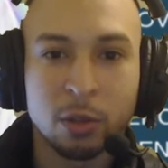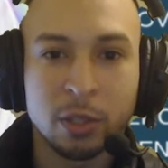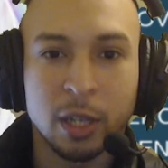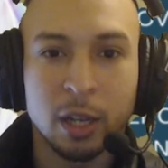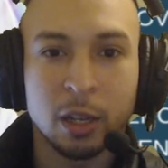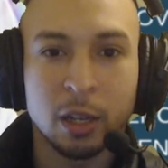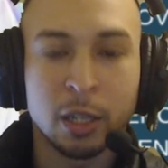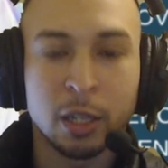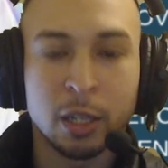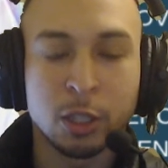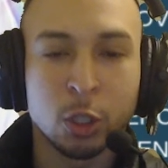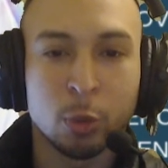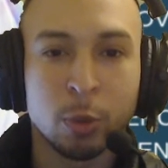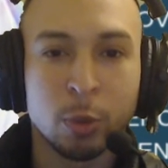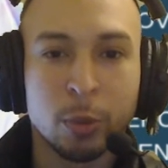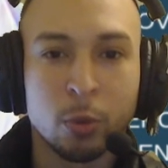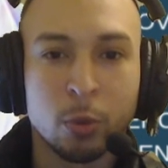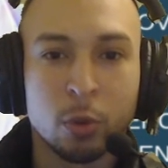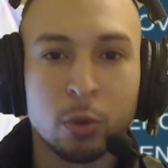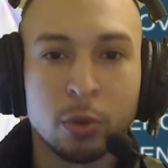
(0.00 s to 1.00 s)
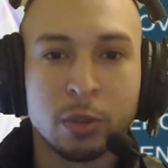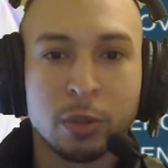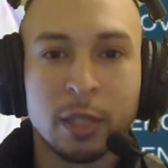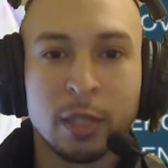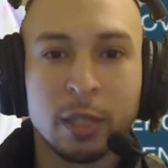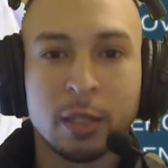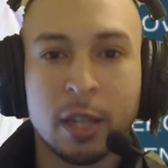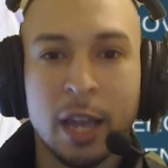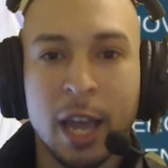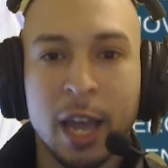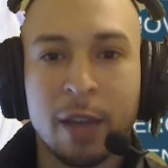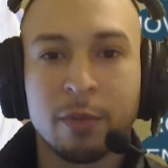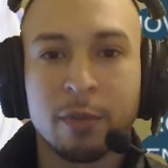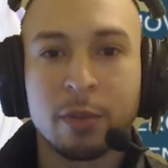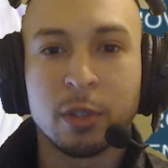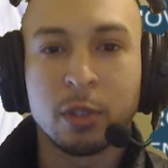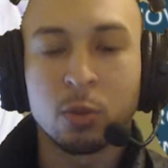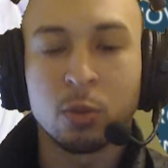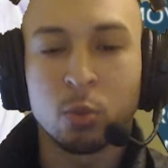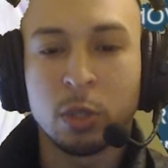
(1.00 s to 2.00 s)
psychological people tend to have,
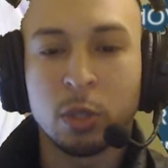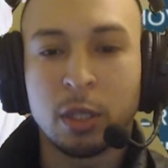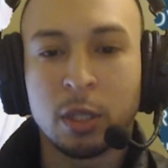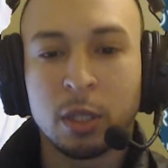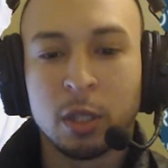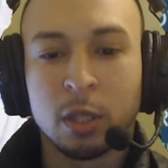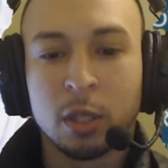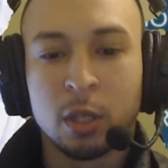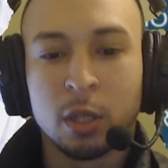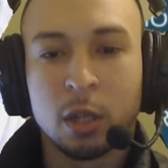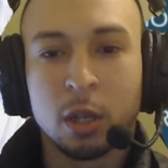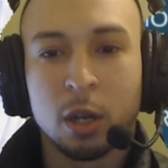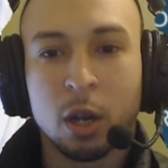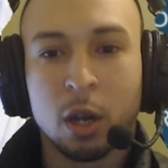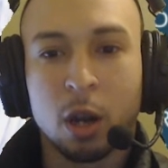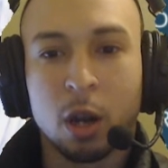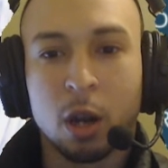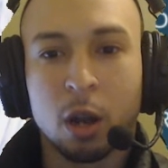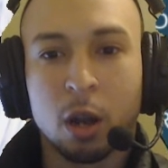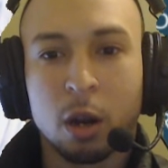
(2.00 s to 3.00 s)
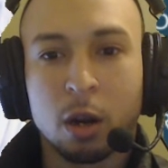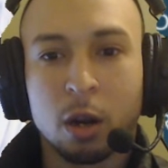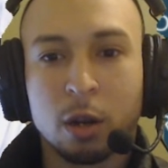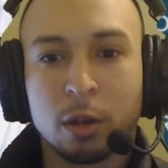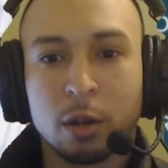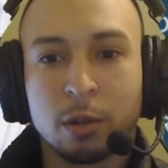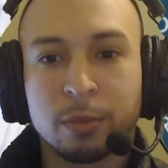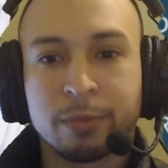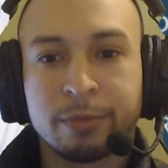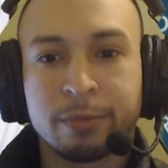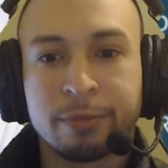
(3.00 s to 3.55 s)
is we are